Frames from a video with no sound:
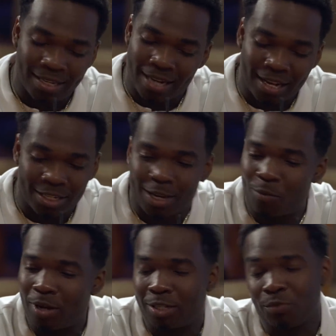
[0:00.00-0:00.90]
But I just
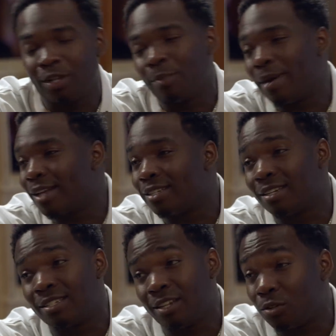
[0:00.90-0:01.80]
can't wait till we get back to
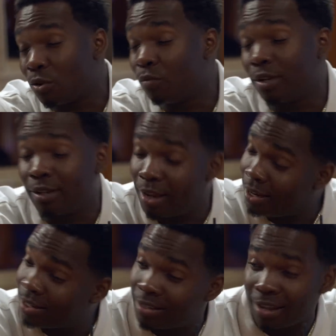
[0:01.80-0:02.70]
the city so we can
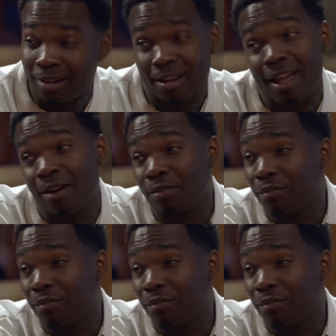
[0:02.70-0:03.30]
lay this thing down.